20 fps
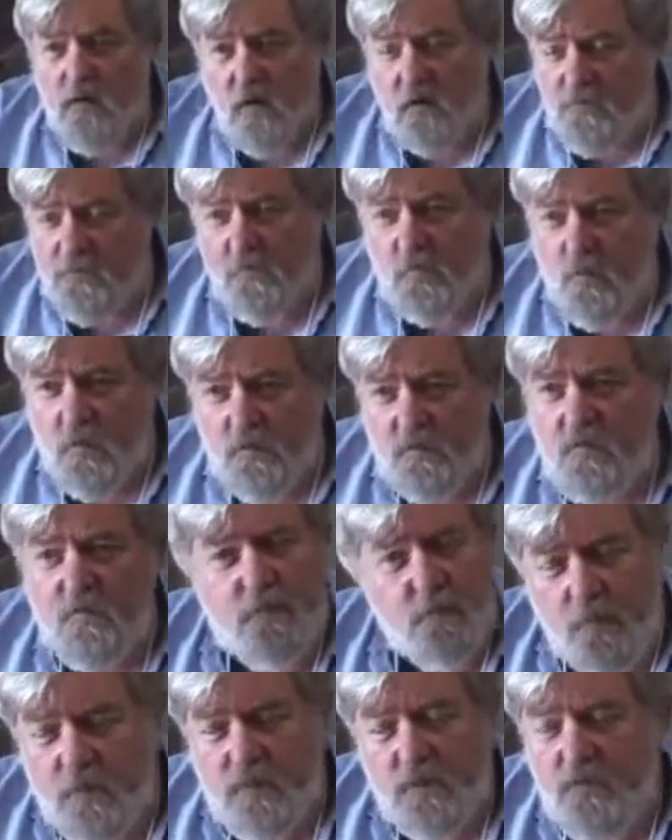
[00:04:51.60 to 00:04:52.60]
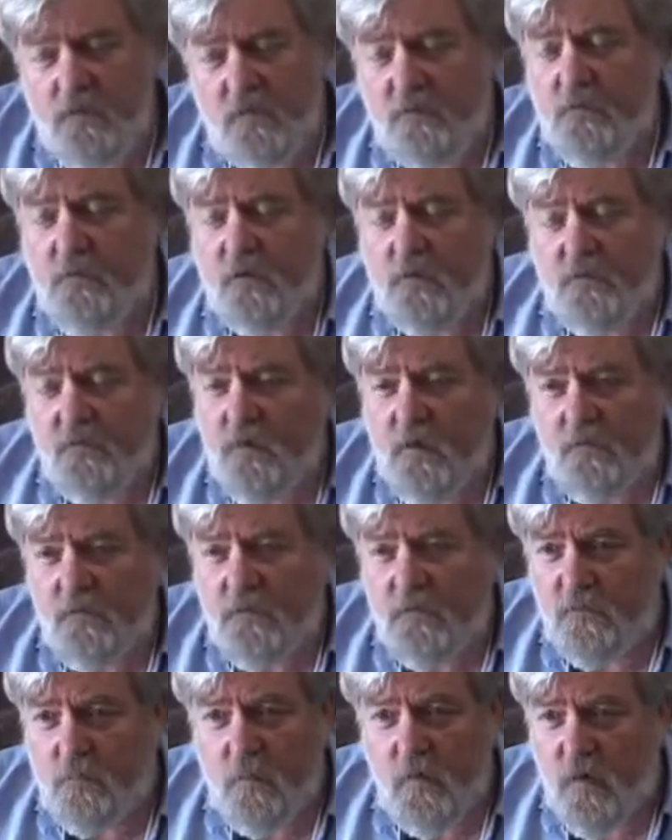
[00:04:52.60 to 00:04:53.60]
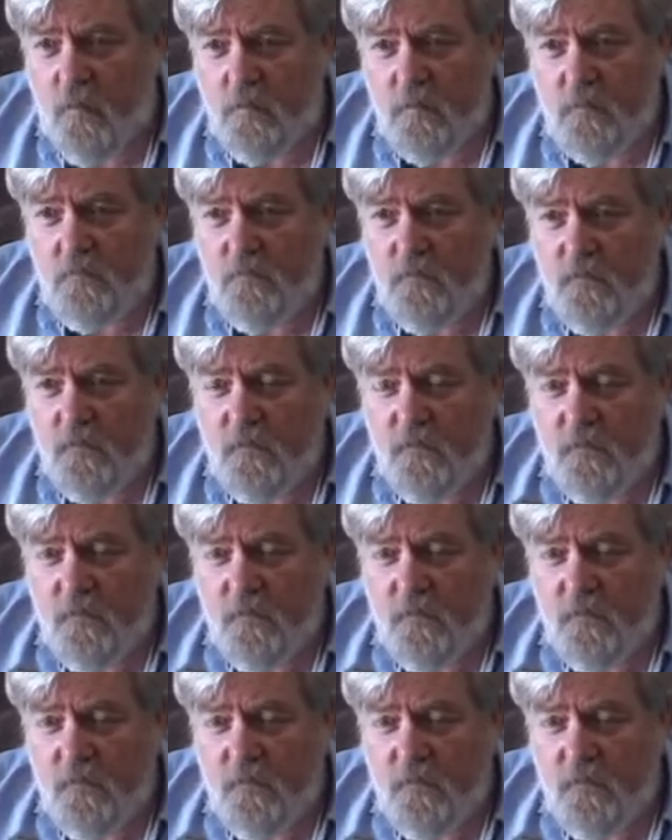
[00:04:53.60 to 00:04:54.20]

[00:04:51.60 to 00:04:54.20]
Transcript: consequences, but it does not solve this problem.